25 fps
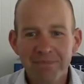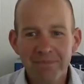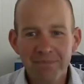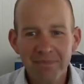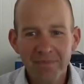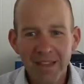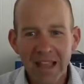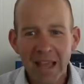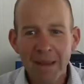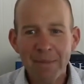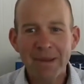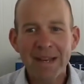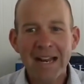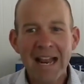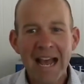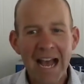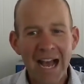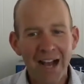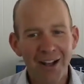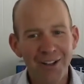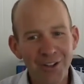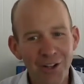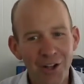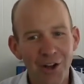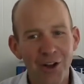I mean, how
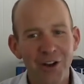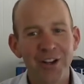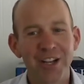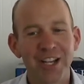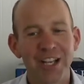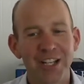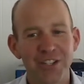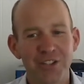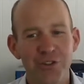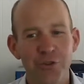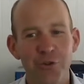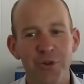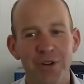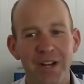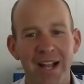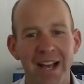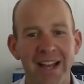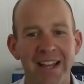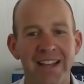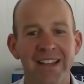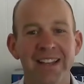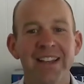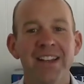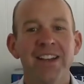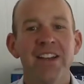long can you and
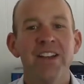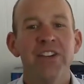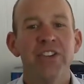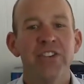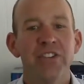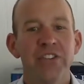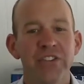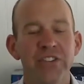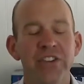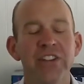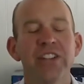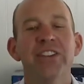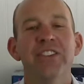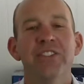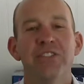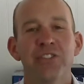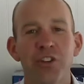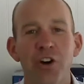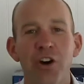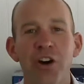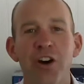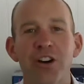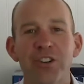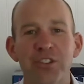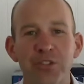I sit and
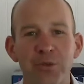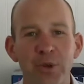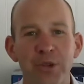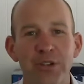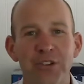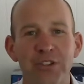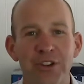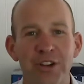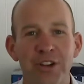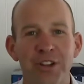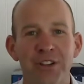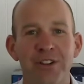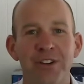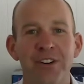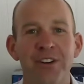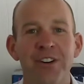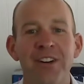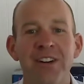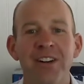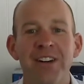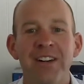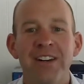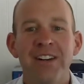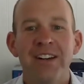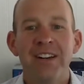talk to each other
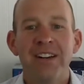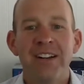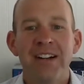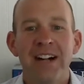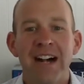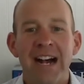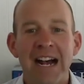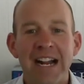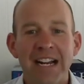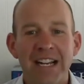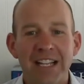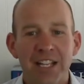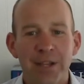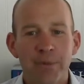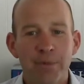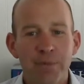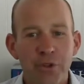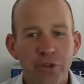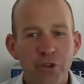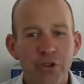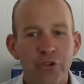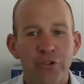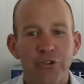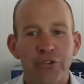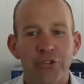at a
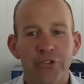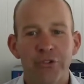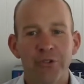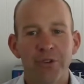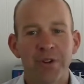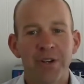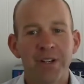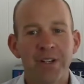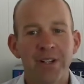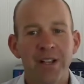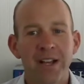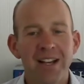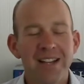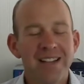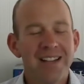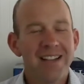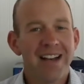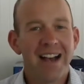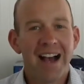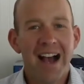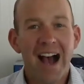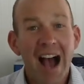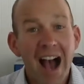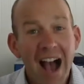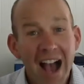computer screen?
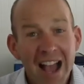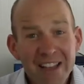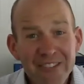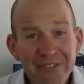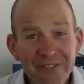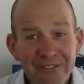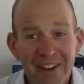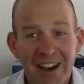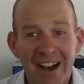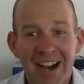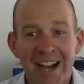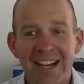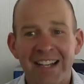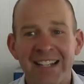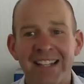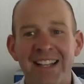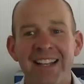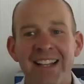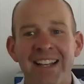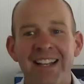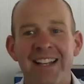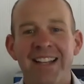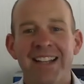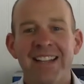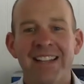I find
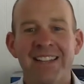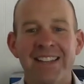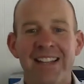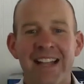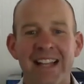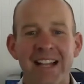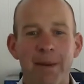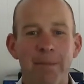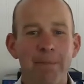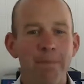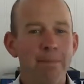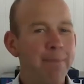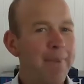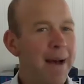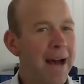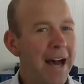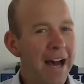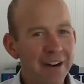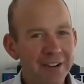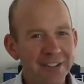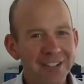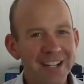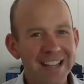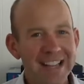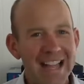that
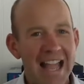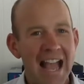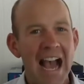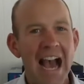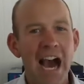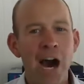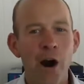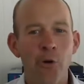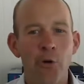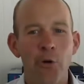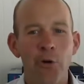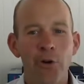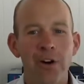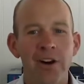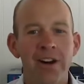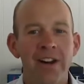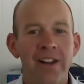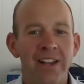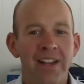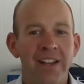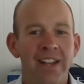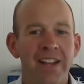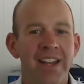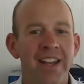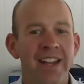about an hour
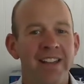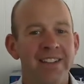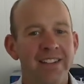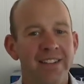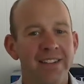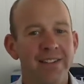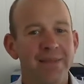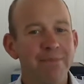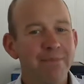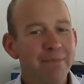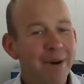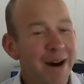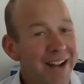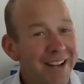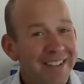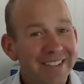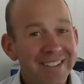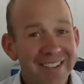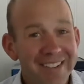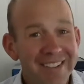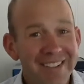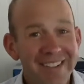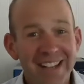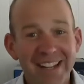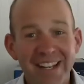is as much
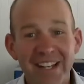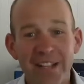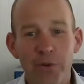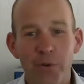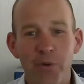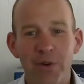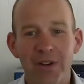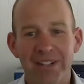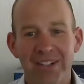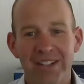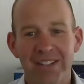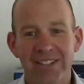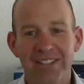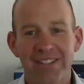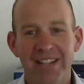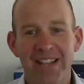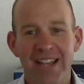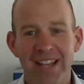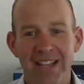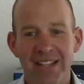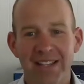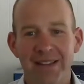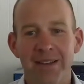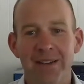as anyone can take.